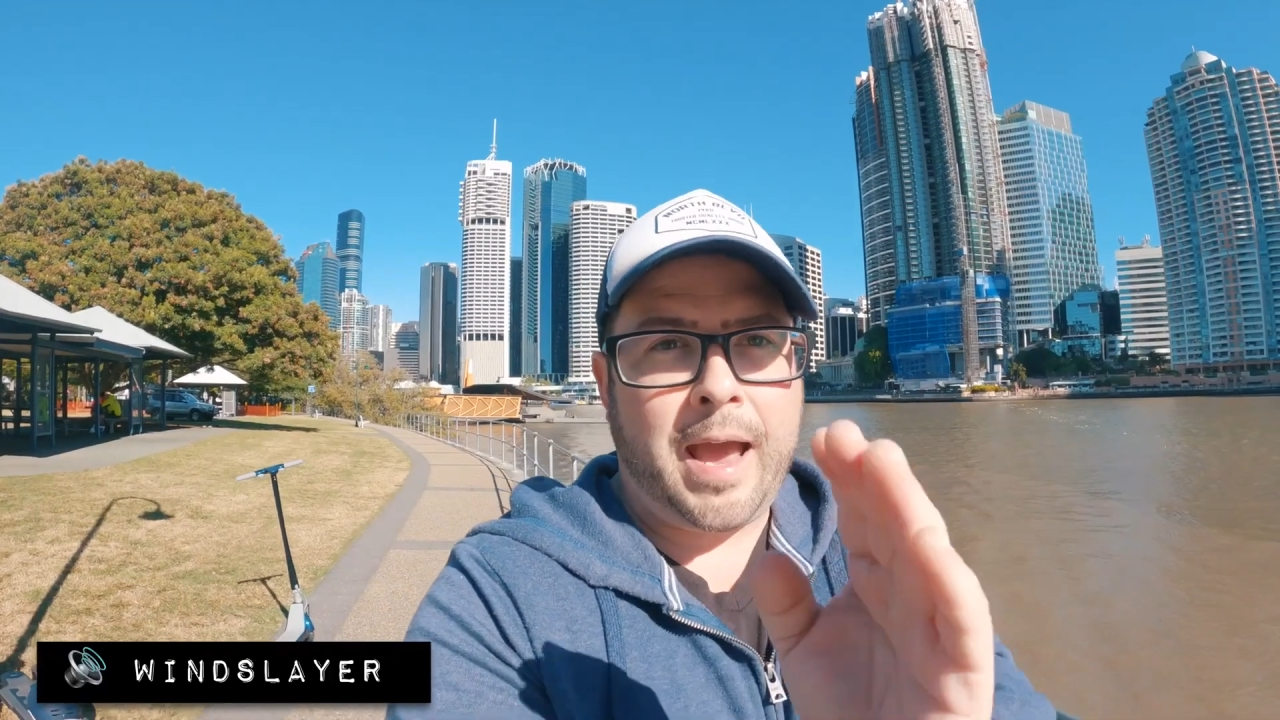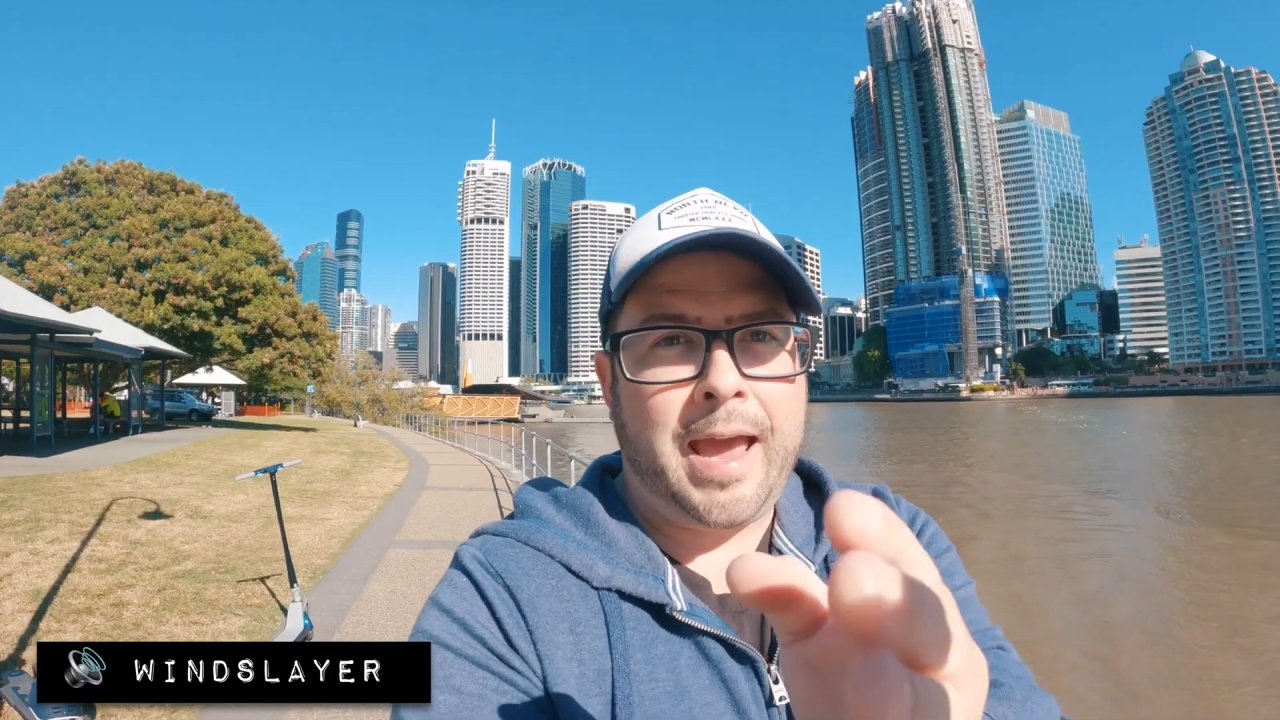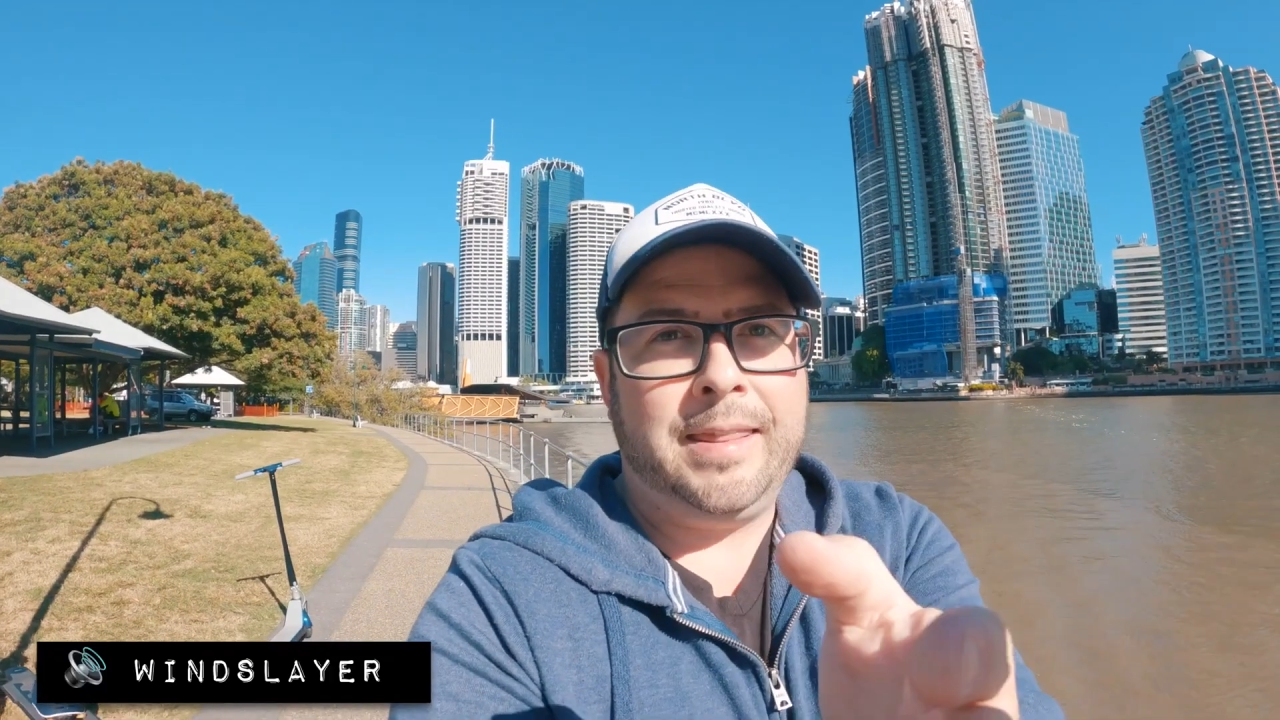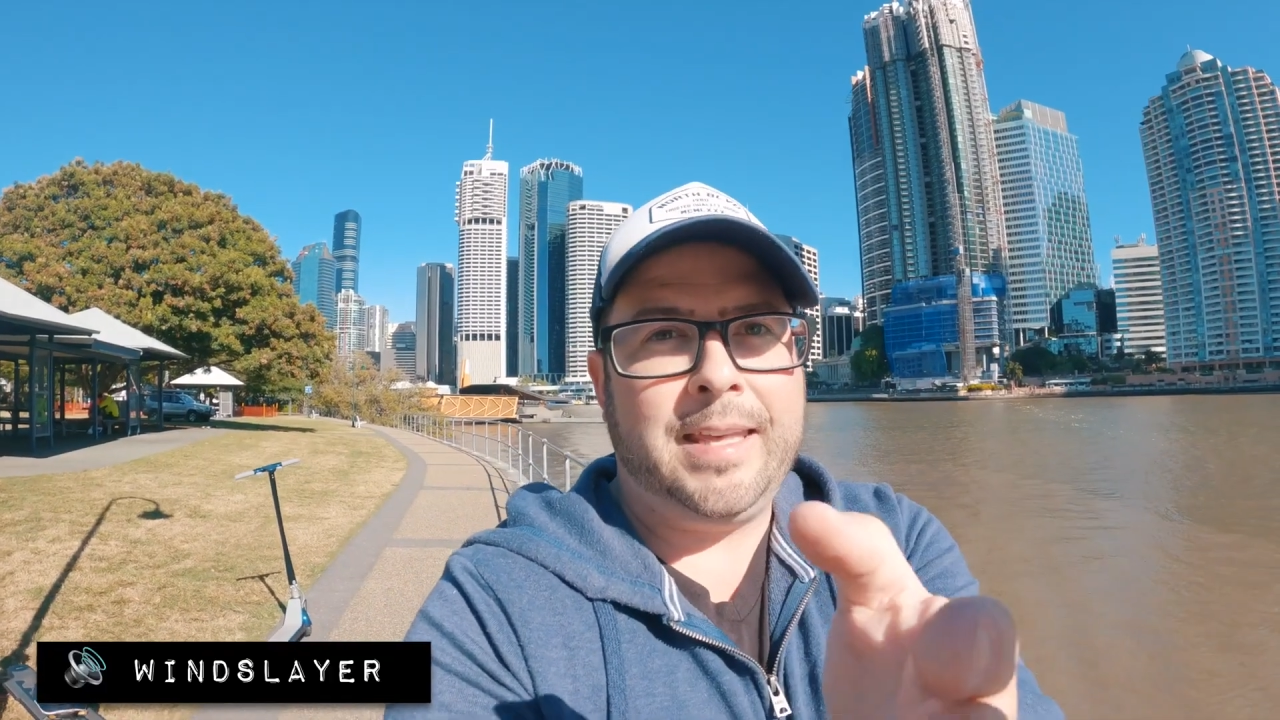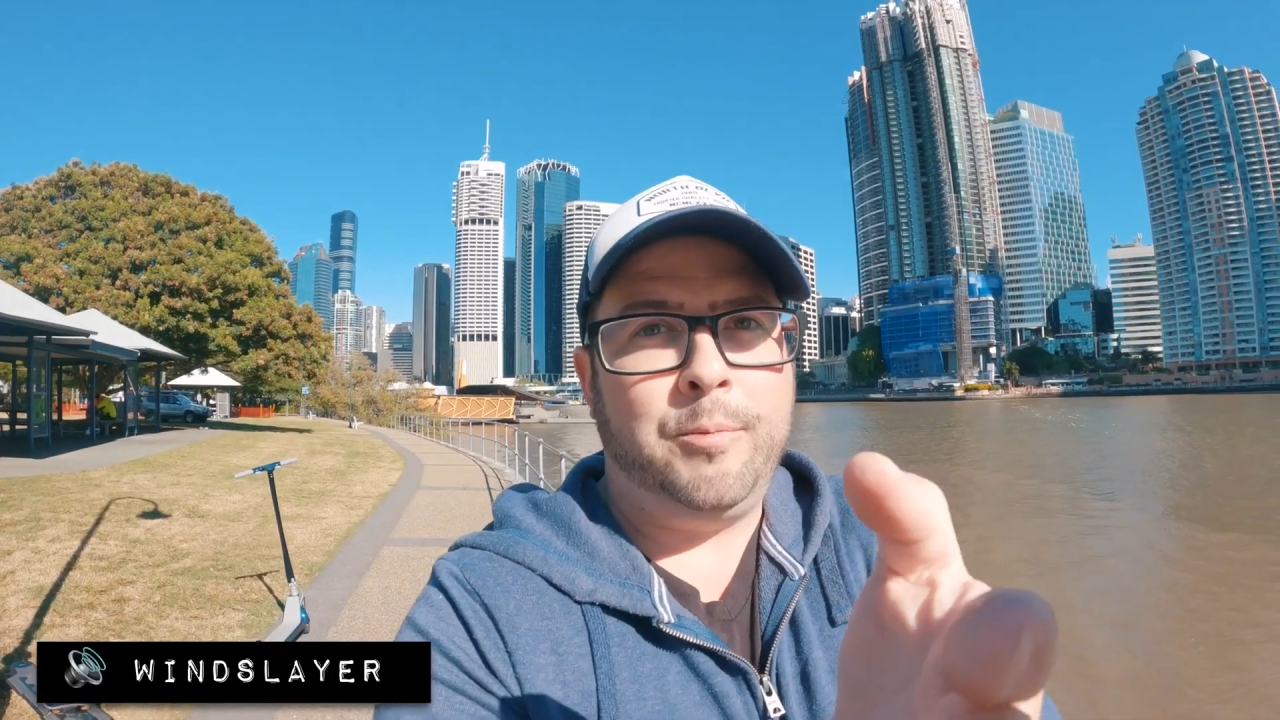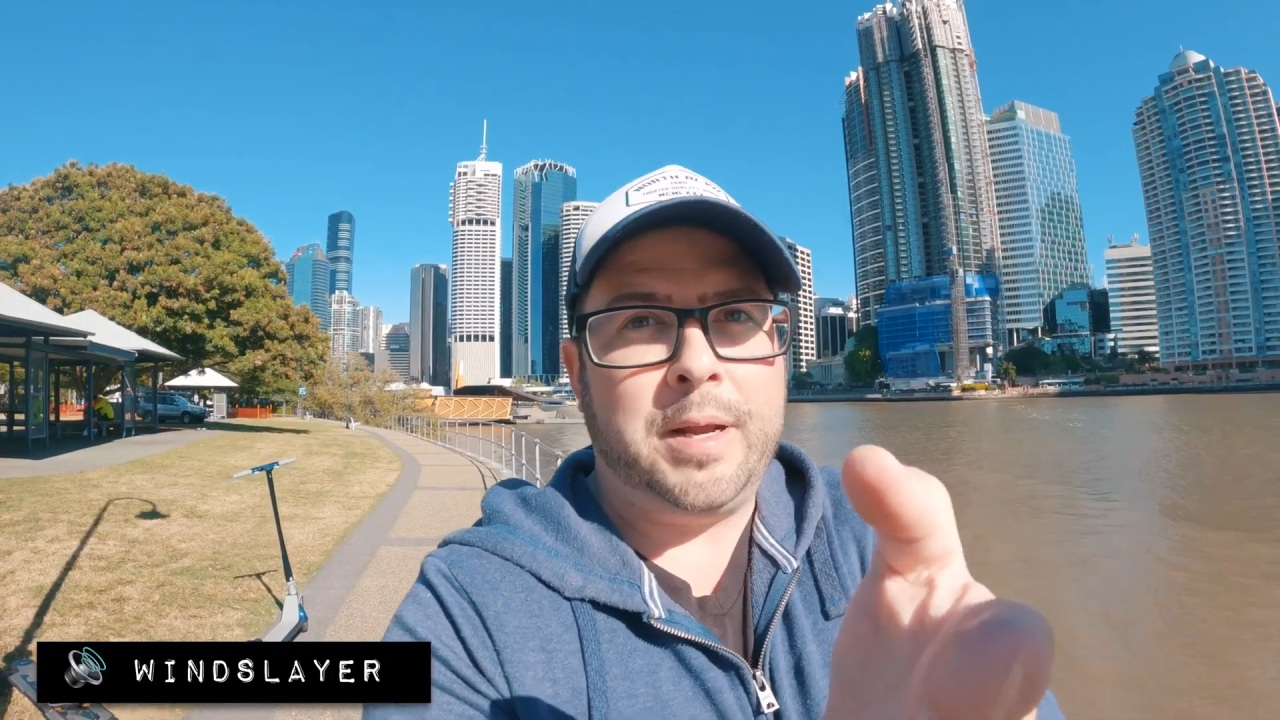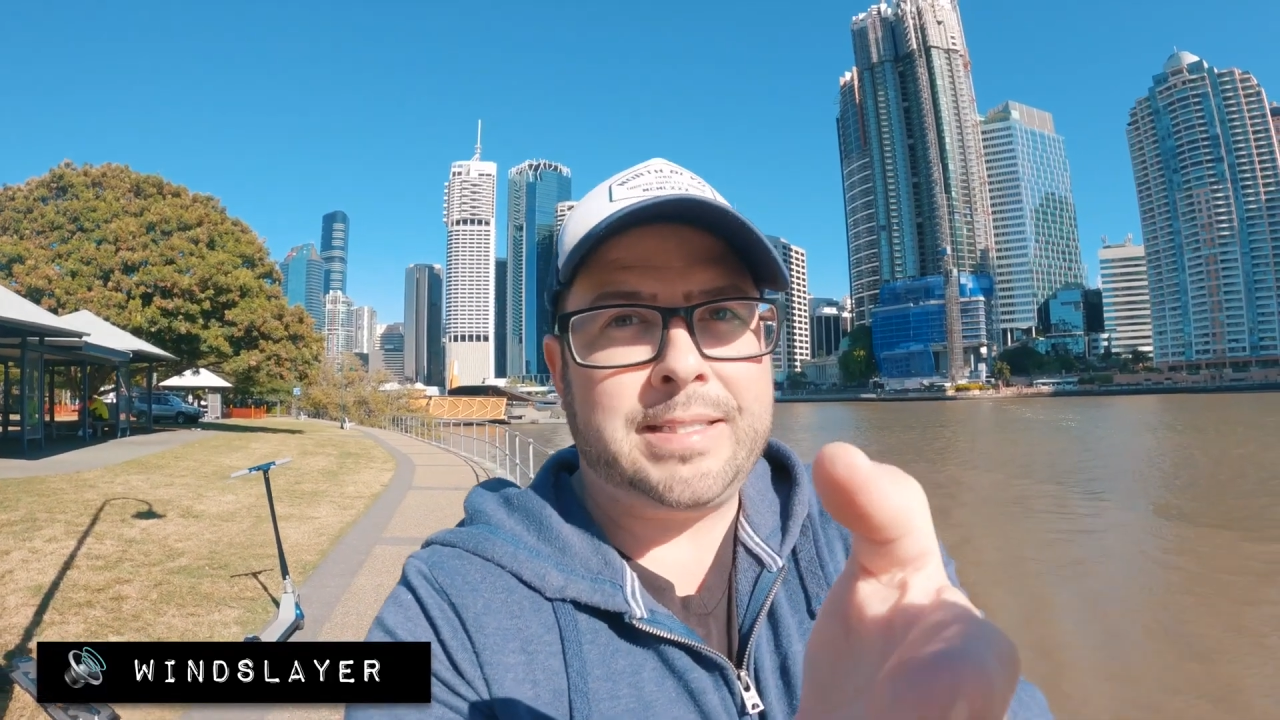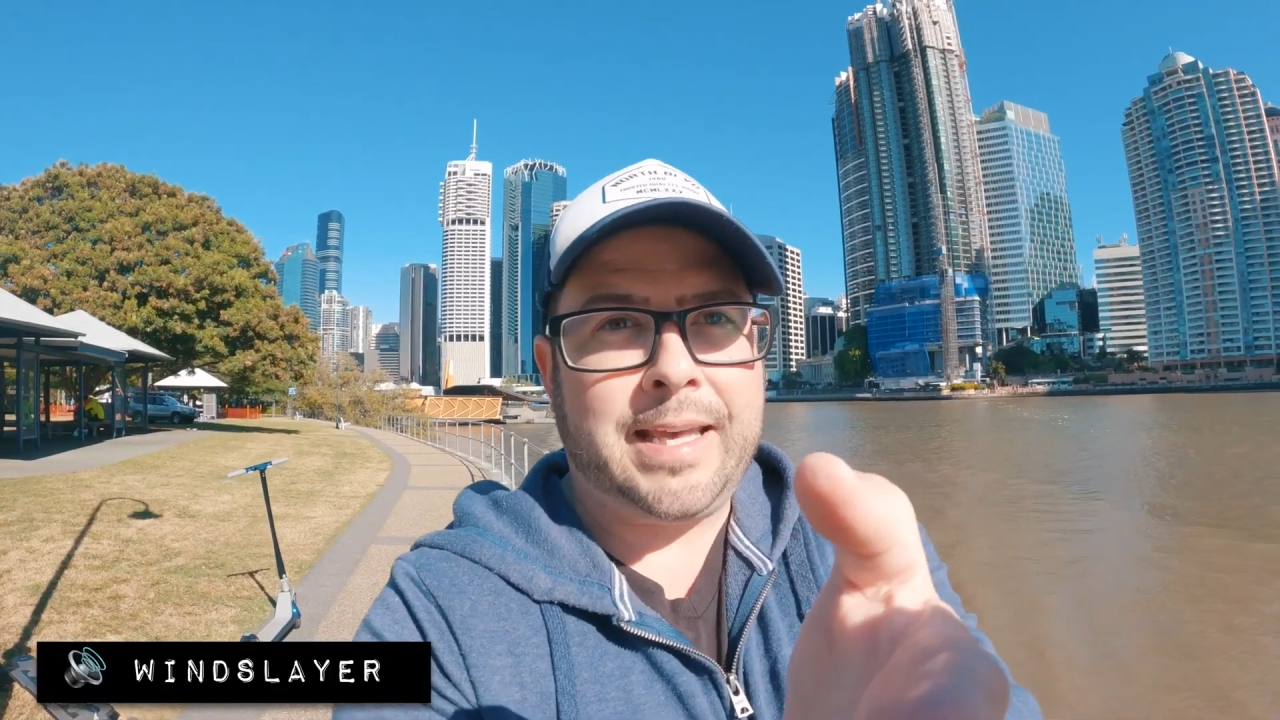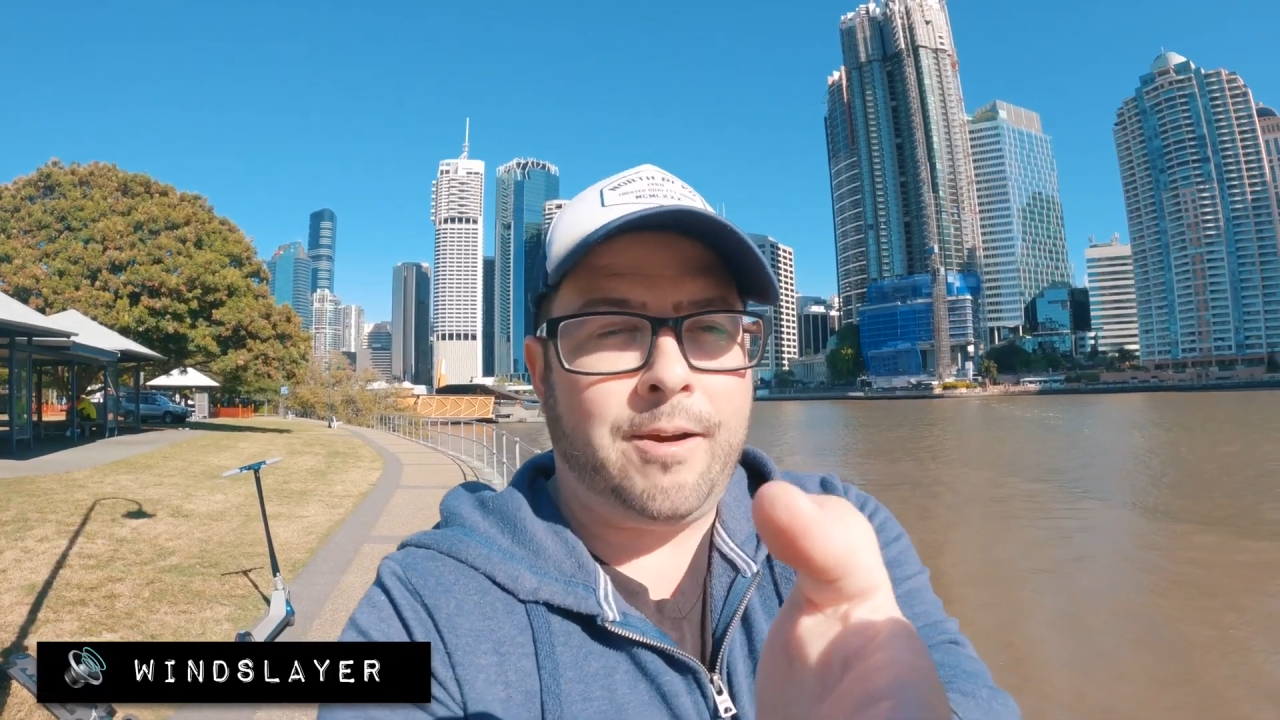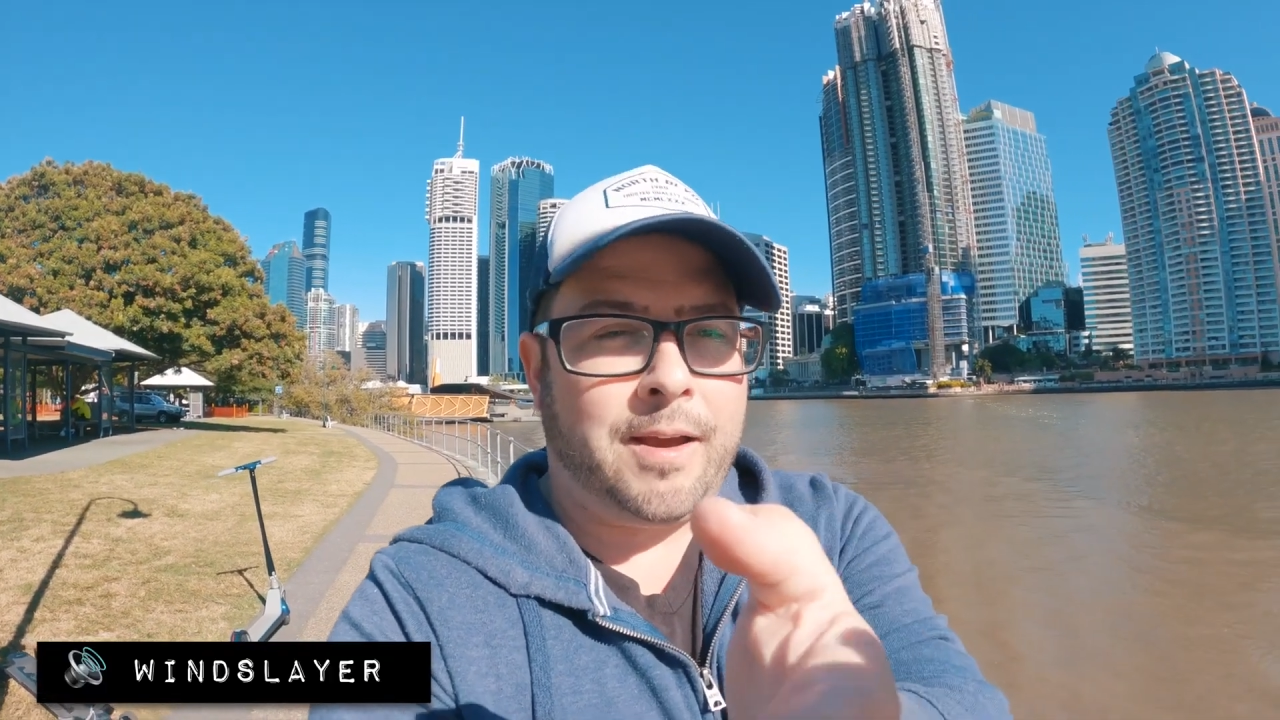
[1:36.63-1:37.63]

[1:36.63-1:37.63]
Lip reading: and the Windslayer